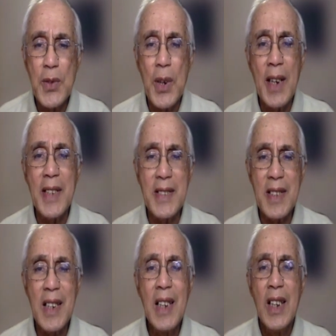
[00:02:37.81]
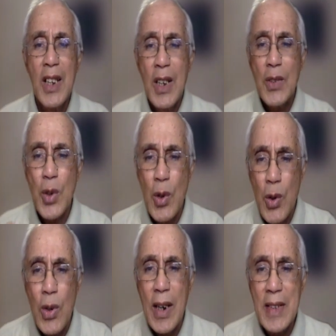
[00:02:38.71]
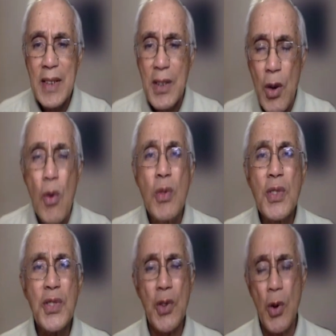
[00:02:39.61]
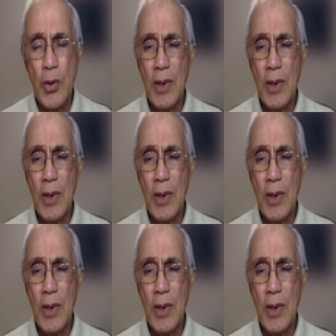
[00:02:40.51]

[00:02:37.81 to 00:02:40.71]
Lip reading: Christ to look at their own soul.